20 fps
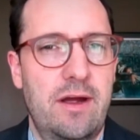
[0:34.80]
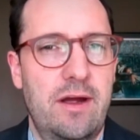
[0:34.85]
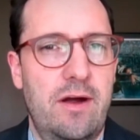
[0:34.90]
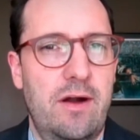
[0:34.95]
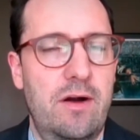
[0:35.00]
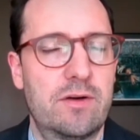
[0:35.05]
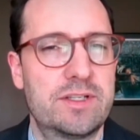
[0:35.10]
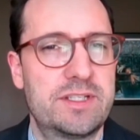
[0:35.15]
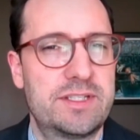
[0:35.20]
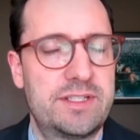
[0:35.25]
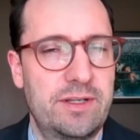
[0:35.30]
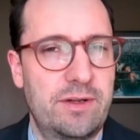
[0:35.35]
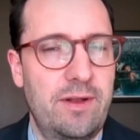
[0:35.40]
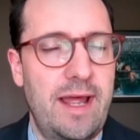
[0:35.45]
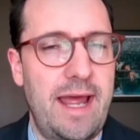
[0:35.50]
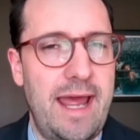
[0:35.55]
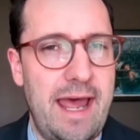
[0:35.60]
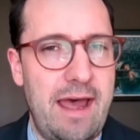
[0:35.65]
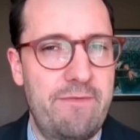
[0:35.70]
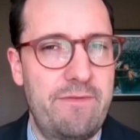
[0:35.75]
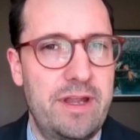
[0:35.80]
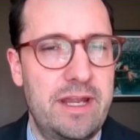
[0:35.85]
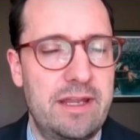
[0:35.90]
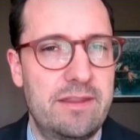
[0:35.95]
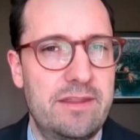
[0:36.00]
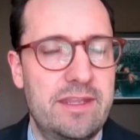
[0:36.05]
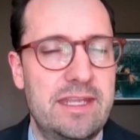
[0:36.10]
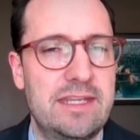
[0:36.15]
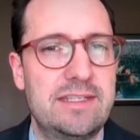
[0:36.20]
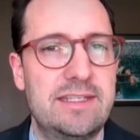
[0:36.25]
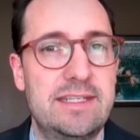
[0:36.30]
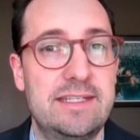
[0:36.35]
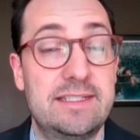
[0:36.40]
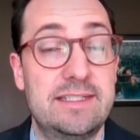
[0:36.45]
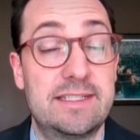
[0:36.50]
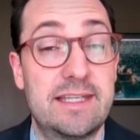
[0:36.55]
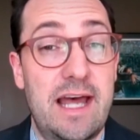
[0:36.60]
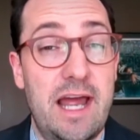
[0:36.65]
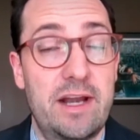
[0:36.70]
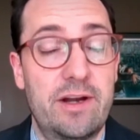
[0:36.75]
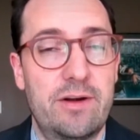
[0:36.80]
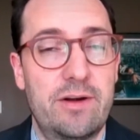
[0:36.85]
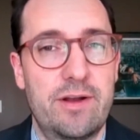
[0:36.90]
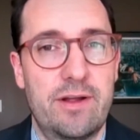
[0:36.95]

are still having the desired